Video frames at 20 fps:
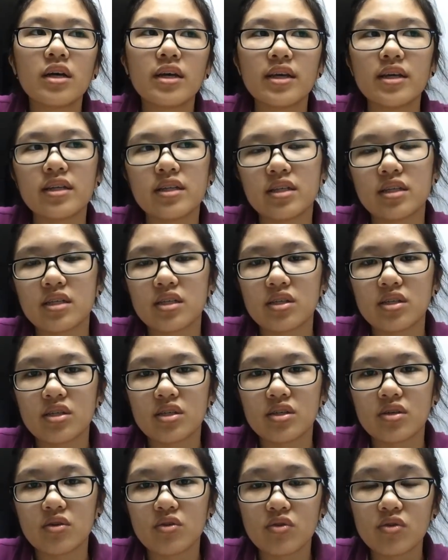It is
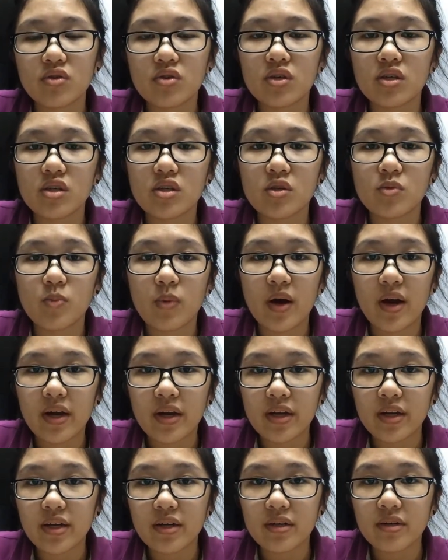also
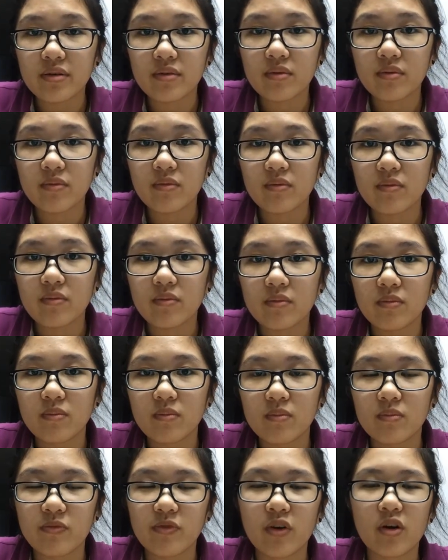inspired
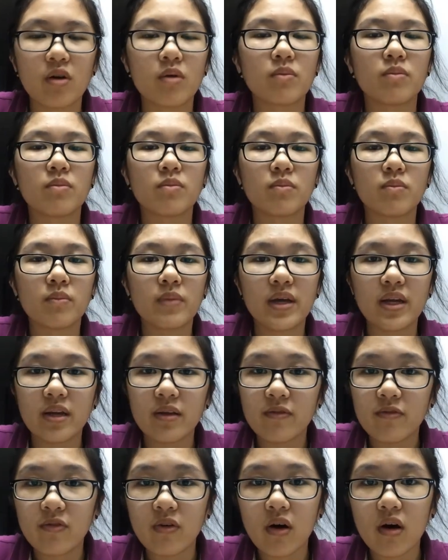from
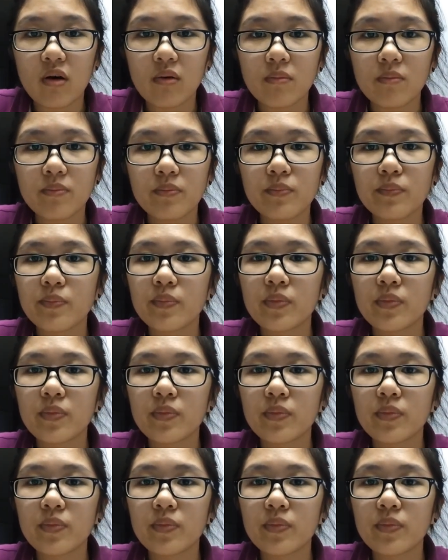any form